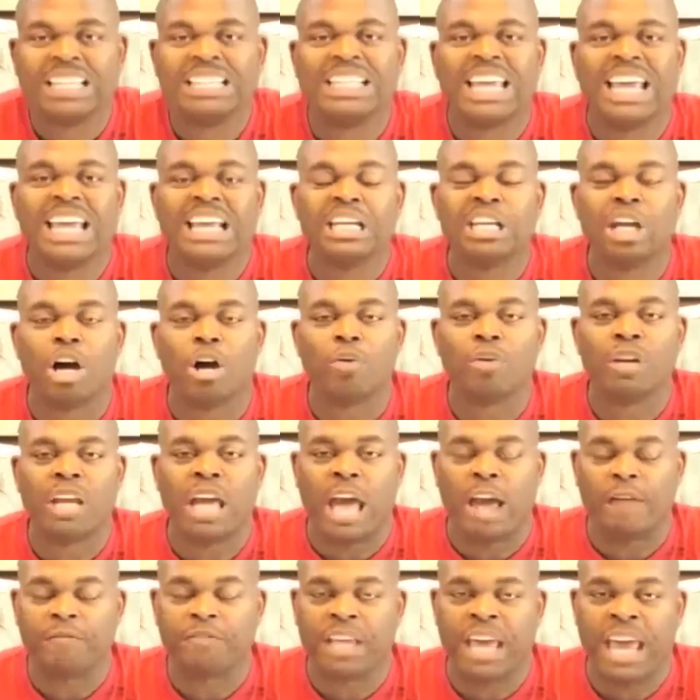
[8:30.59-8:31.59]
They don't
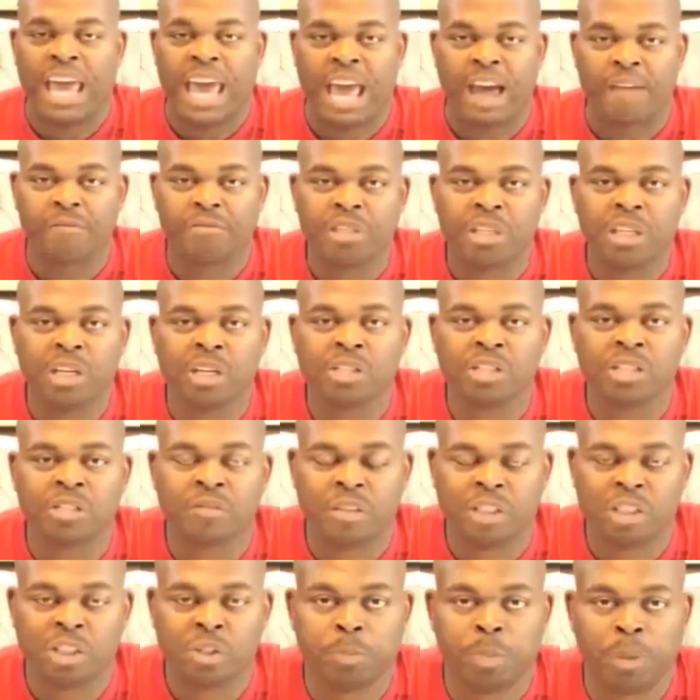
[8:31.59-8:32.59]
have to have years
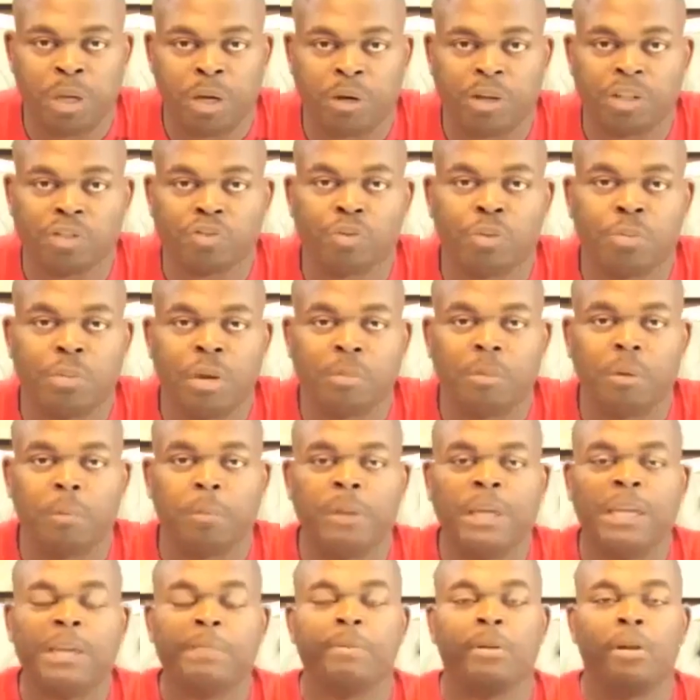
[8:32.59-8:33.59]
of experience. Remember,
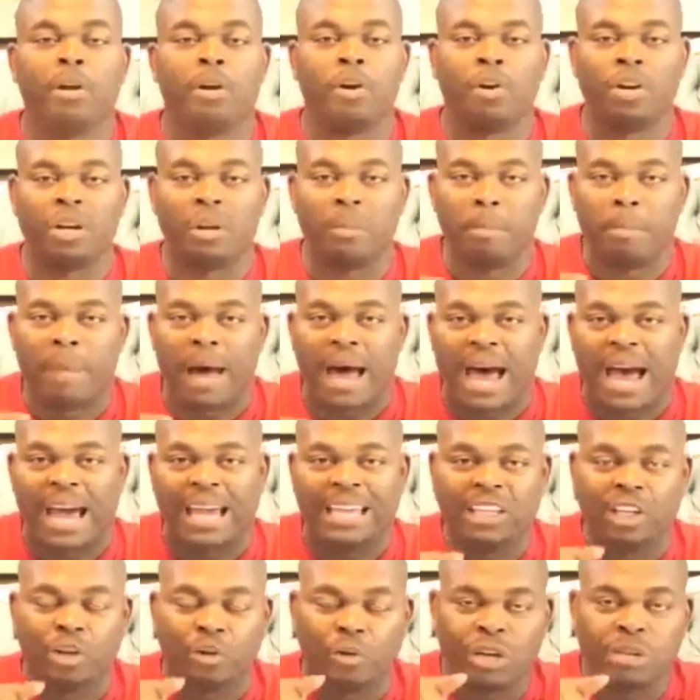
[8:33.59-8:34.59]
people are going to
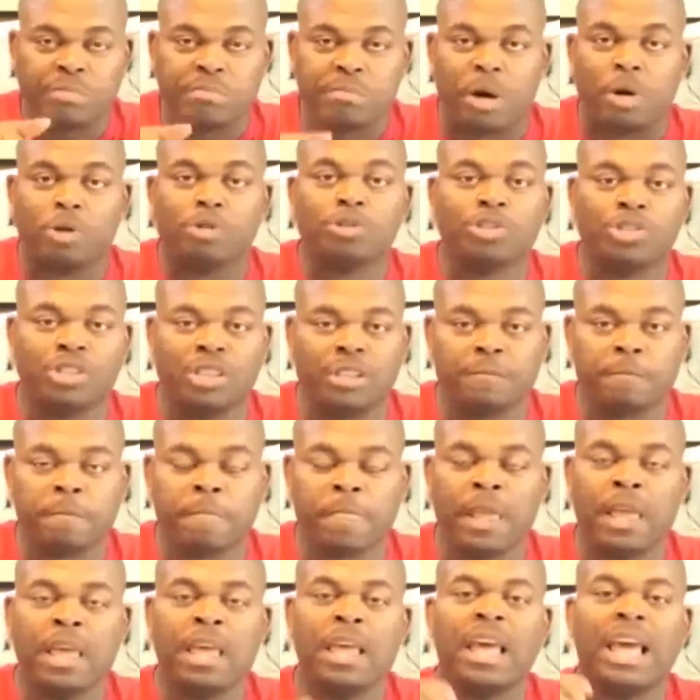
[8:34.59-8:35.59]
buy your emotion,
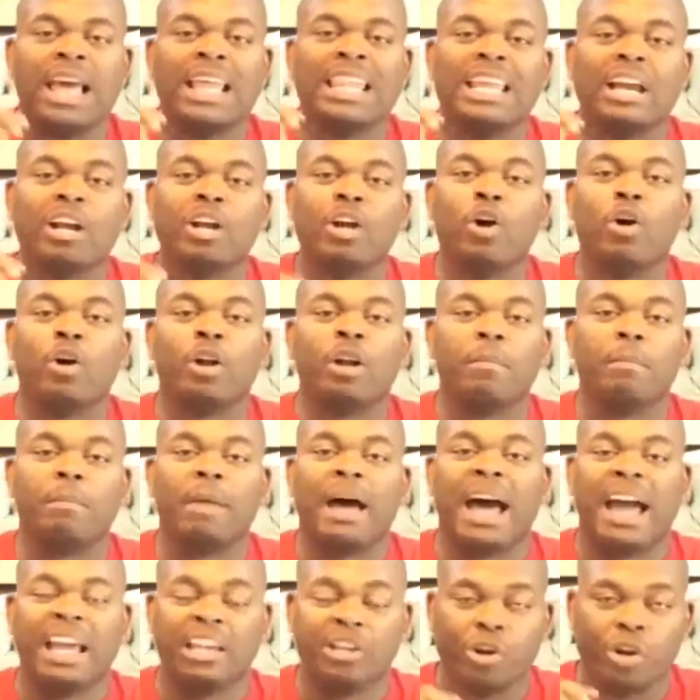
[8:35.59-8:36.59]
and they're going to
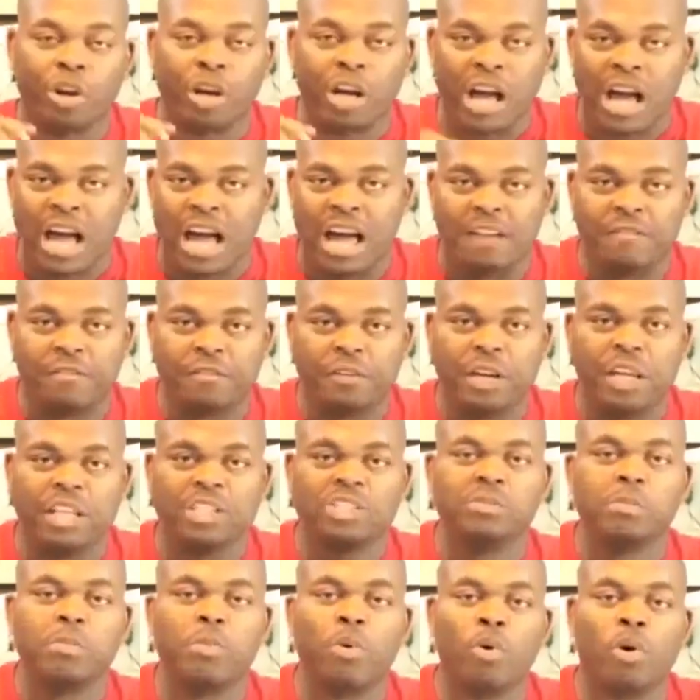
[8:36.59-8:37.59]
buy your
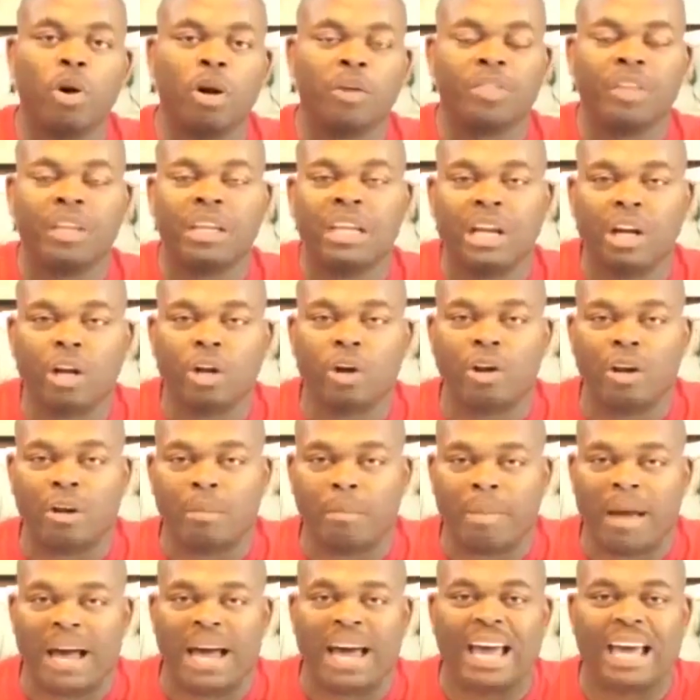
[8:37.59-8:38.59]
confidence more than they're going
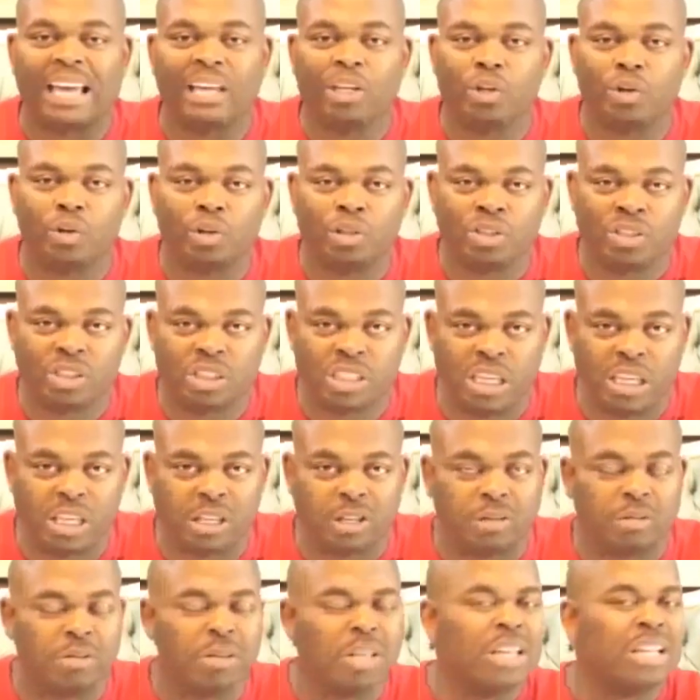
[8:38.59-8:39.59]
to buy your
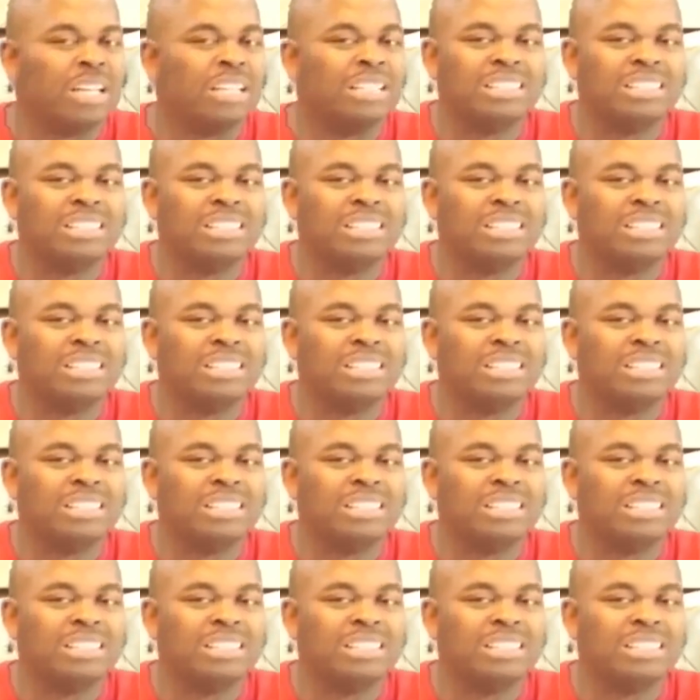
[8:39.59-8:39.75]
skill.